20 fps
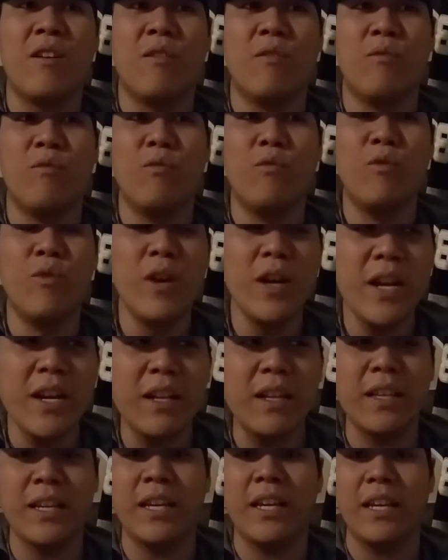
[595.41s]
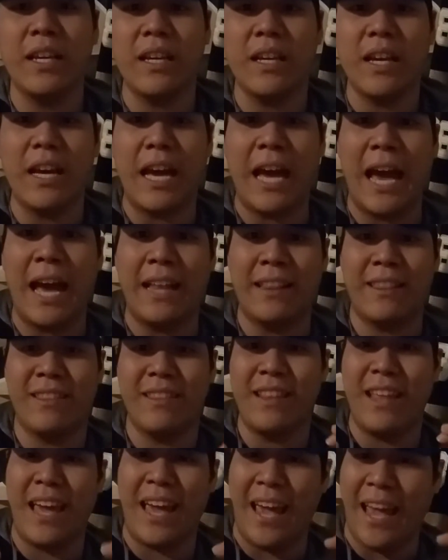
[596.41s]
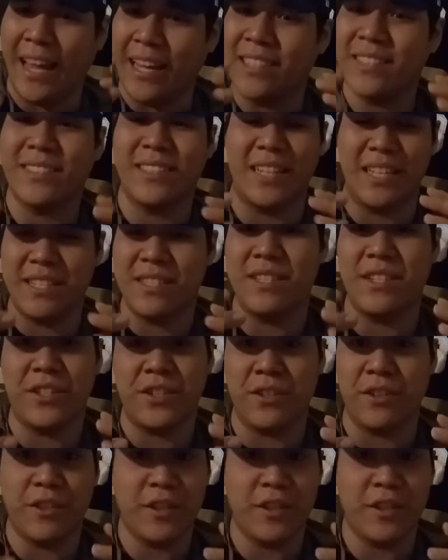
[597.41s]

really had angst against each other.